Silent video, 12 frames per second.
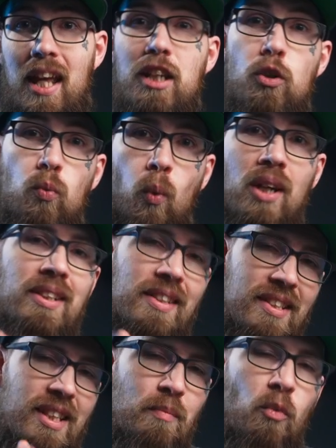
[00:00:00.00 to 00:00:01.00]
and you want to
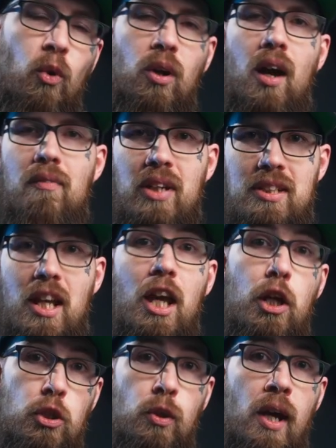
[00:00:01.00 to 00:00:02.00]
see more of it.
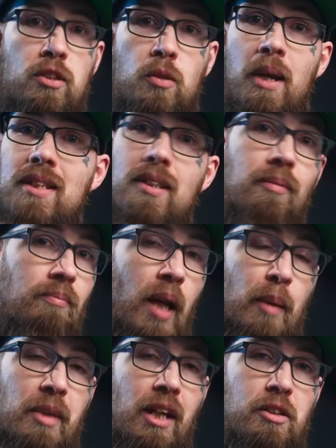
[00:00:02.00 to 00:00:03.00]
You guys are amazing.
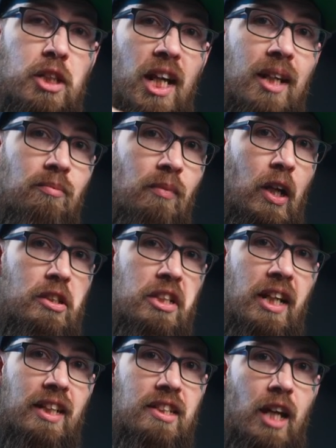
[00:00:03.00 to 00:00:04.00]
I'm the Iron Giant. I'll see
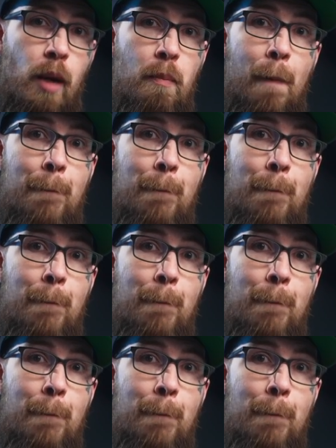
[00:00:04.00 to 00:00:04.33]
you next time.